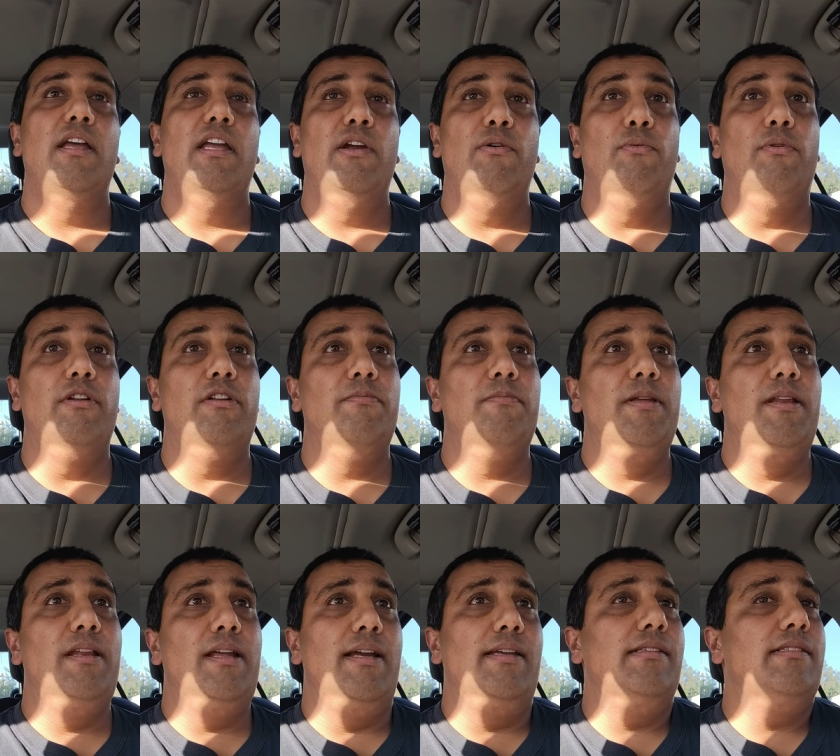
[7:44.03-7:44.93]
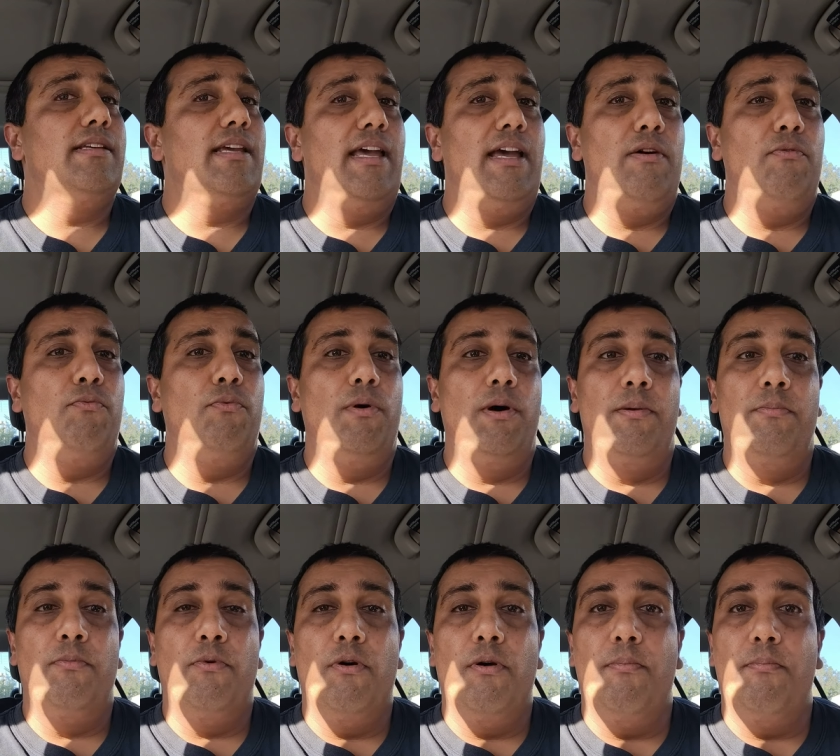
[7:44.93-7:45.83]
it would have been nice to have
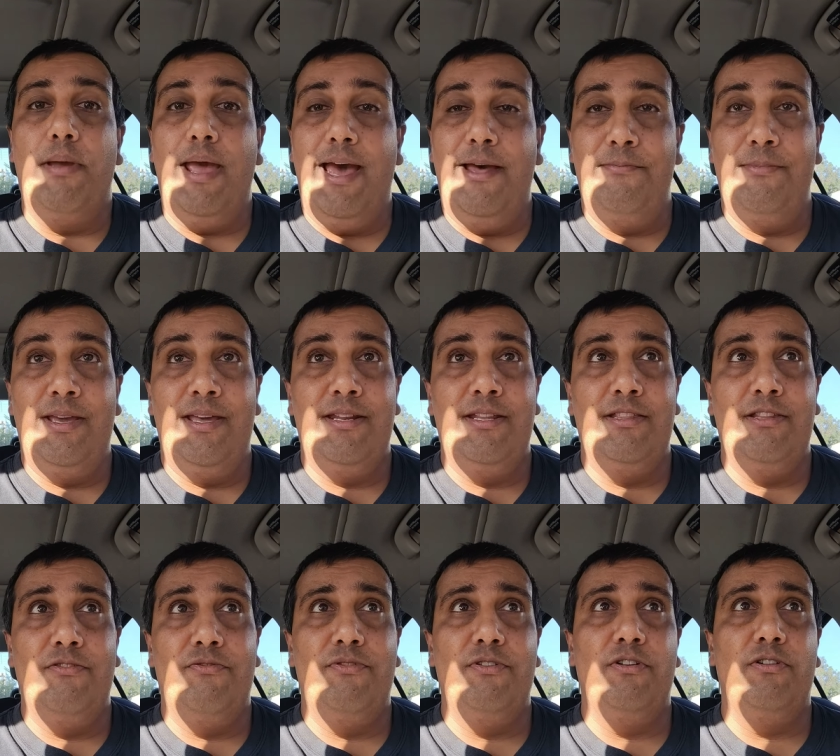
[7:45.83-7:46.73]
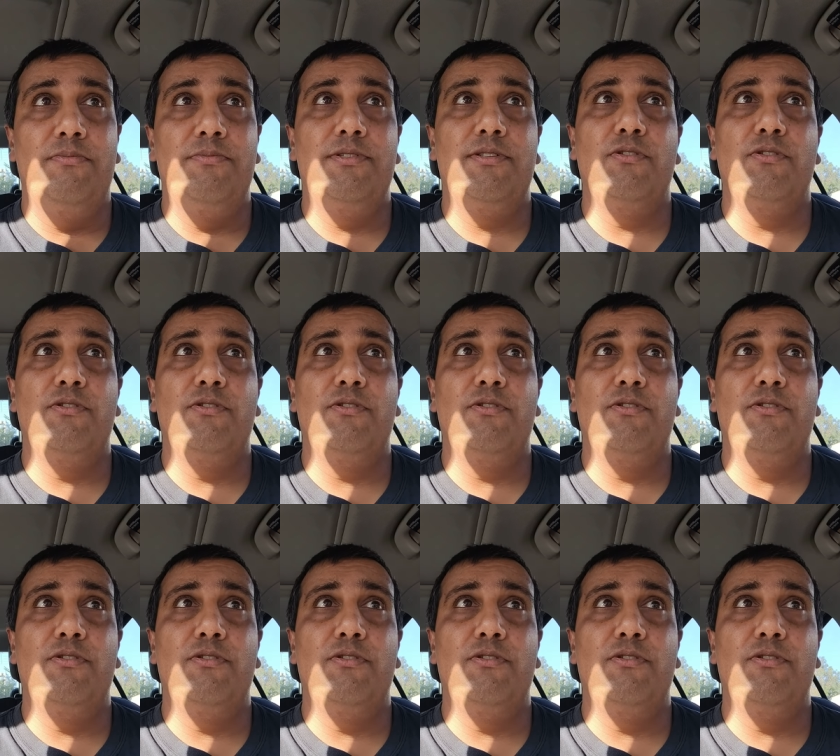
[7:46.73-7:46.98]
one more Batman in the film.